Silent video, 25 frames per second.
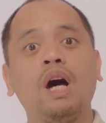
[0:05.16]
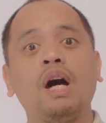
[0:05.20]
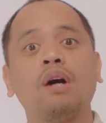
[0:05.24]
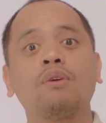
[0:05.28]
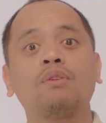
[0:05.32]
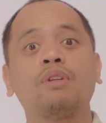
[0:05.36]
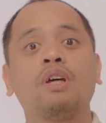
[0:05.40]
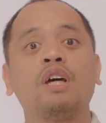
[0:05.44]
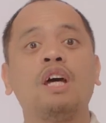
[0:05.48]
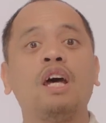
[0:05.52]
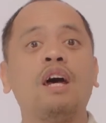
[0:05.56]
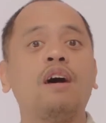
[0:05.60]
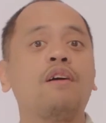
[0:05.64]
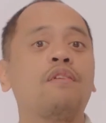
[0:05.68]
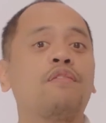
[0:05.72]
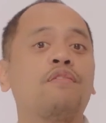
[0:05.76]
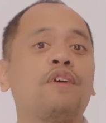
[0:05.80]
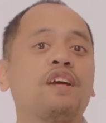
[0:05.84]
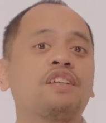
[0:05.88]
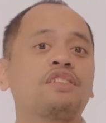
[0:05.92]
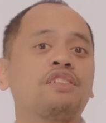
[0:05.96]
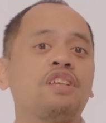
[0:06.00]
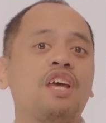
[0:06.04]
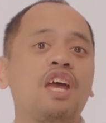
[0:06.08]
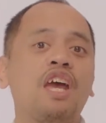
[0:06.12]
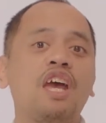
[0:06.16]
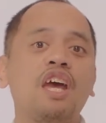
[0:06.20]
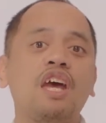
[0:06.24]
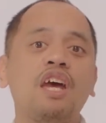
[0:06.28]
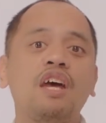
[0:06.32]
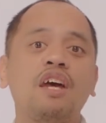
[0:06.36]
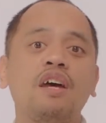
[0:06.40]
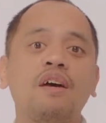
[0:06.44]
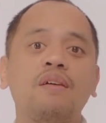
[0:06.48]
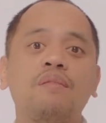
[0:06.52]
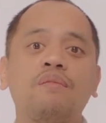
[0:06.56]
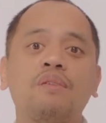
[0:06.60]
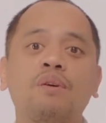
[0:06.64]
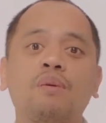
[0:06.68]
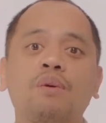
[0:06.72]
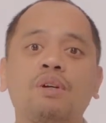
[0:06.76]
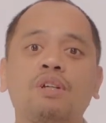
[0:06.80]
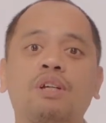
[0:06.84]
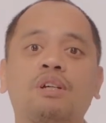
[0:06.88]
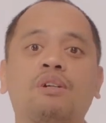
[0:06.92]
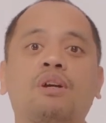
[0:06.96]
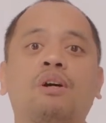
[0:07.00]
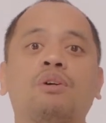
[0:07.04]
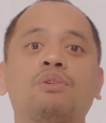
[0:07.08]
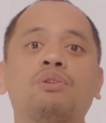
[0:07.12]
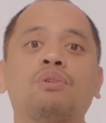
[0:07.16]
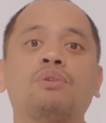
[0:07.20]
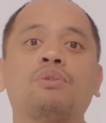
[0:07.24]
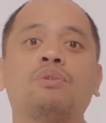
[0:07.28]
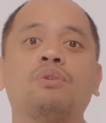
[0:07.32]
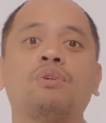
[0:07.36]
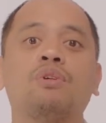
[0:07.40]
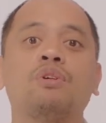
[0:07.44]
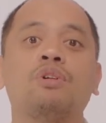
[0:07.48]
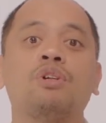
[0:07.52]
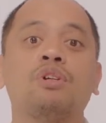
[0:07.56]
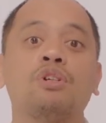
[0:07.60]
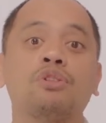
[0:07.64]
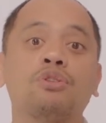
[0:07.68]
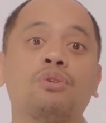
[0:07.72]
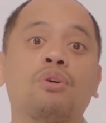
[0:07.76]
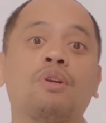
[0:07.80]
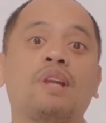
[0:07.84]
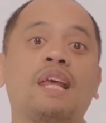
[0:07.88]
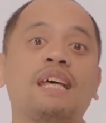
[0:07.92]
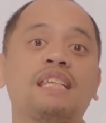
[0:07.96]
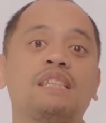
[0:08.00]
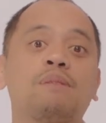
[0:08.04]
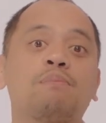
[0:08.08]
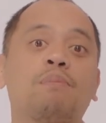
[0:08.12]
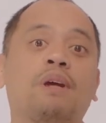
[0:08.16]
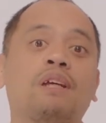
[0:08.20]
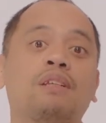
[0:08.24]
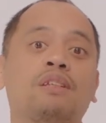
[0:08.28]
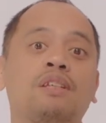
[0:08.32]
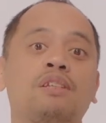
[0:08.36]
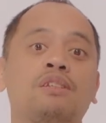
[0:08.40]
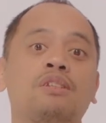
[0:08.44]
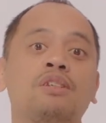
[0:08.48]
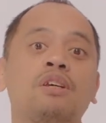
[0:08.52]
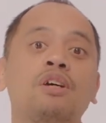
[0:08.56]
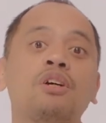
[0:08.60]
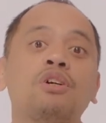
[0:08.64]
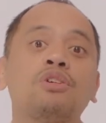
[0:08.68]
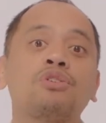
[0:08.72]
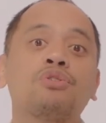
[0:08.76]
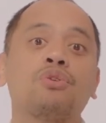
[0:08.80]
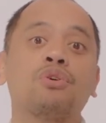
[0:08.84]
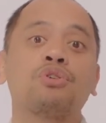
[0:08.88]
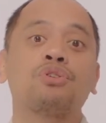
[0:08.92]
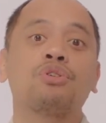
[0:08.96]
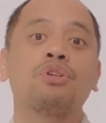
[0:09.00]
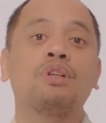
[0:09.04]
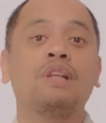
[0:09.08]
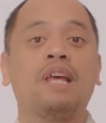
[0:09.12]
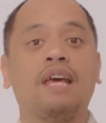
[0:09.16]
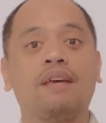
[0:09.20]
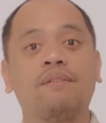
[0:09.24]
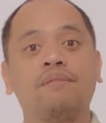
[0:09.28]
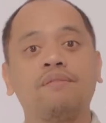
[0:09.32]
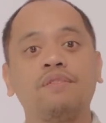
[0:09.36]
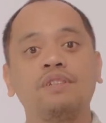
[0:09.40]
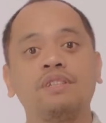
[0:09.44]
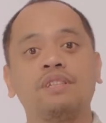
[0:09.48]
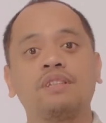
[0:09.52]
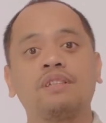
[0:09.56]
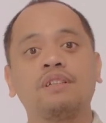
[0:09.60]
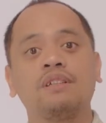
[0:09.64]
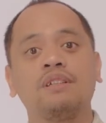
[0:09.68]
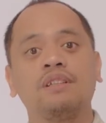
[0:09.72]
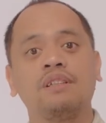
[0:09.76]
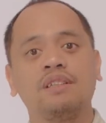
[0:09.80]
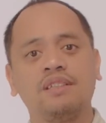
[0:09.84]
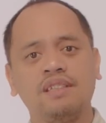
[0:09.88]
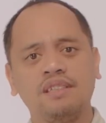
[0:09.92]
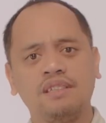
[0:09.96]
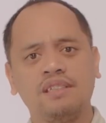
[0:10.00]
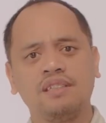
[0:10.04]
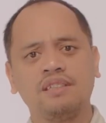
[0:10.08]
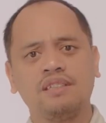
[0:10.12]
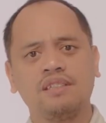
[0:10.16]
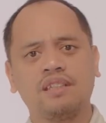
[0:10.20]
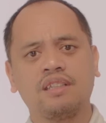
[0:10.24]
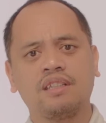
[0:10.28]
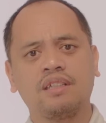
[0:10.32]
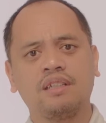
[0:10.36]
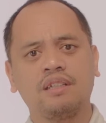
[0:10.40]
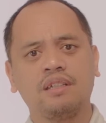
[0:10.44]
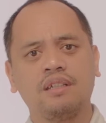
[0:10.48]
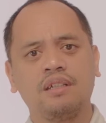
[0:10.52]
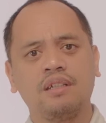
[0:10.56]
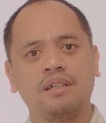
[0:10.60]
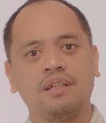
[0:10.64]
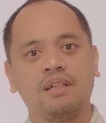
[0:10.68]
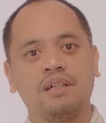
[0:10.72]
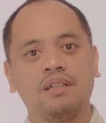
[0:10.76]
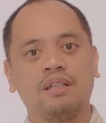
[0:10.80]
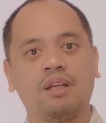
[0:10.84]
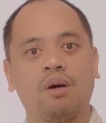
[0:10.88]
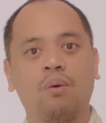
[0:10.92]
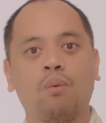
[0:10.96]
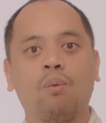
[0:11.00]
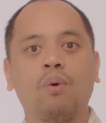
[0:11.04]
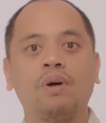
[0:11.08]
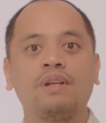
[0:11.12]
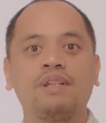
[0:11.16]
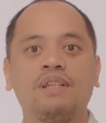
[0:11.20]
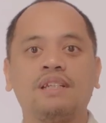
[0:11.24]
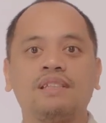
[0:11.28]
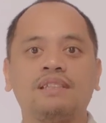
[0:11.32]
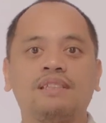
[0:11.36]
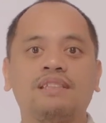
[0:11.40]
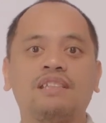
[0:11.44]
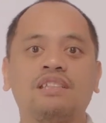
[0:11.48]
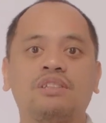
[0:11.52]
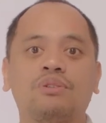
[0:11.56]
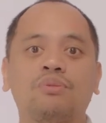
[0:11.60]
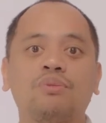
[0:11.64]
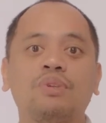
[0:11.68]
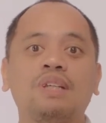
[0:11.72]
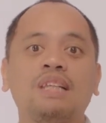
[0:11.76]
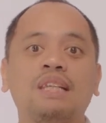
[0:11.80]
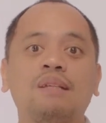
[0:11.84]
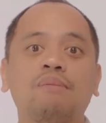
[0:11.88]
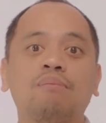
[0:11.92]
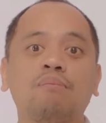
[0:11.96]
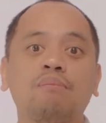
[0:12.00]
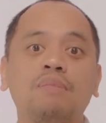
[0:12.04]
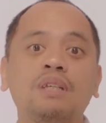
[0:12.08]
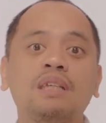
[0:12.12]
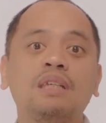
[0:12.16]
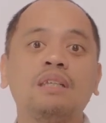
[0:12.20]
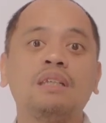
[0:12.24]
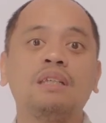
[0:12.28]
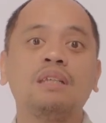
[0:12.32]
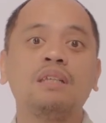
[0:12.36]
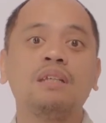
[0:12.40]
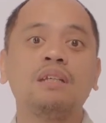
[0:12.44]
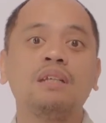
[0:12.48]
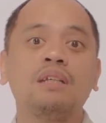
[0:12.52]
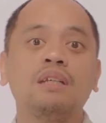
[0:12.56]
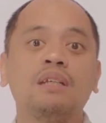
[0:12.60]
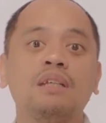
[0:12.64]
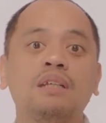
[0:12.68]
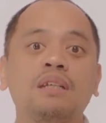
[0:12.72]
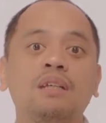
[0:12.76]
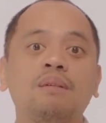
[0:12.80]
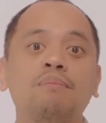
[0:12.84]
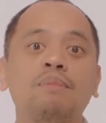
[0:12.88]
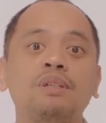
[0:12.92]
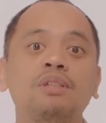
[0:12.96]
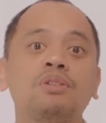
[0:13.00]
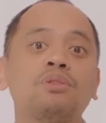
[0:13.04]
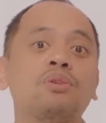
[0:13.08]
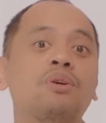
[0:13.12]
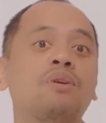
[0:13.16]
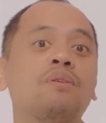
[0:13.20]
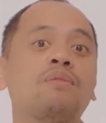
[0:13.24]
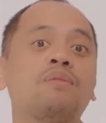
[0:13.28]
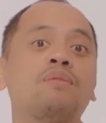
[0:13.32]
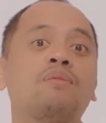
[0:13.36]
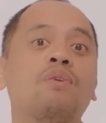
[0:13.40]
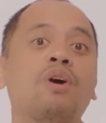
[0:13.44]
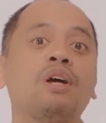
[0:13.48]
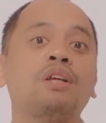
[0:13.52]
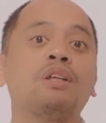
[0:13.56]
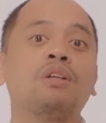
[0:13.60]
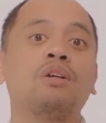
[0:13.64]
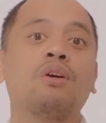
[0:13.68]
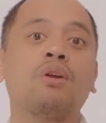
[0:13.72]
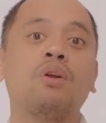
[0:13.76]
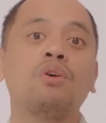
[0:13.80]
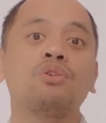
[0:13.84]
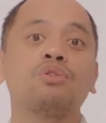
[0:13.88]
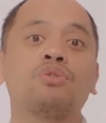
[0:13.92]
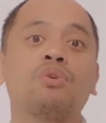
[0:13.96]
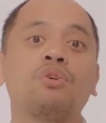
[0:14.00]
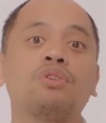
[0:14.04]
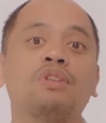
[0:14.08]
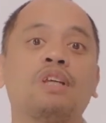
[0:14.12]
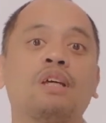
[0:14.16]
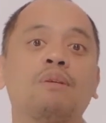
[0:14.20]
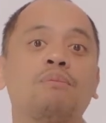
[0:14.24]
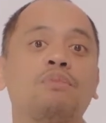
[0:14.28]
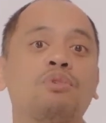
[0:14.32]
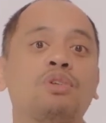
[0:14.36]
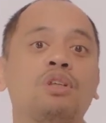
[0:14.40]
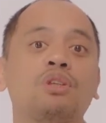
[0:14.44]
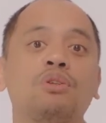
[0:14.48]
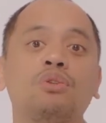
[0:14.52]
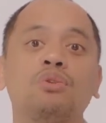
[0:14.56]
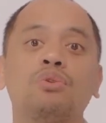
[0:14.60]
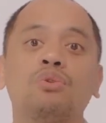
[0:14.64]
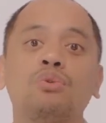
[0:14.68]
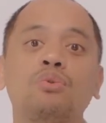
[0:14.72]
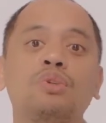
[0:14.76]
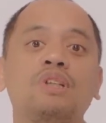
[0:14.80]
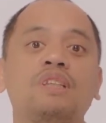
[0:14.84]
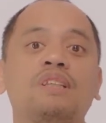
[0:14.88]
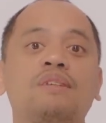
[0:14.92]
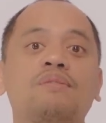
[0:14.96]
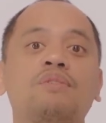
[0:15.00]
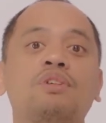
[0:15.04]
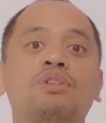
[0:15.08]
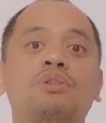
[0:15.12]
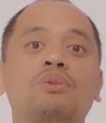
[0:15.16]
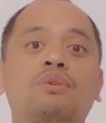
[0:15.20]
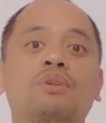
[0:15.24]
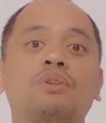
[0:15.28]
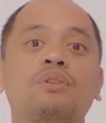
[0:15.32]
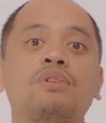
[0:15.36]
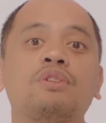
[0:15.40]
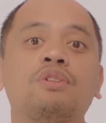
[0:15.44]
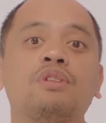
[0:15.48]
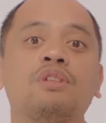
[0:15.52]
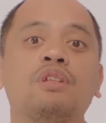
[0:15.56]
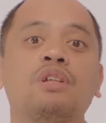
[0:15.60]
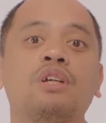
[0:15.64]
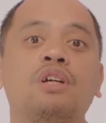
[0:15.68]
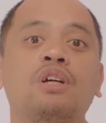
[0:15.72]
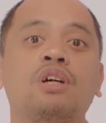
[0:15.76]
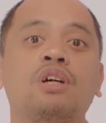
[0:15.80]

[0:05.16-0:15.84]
out affects everyone around you, so let's practice social and physical distancing. Now what does this really mean? It means to avoid close contact between two individuals,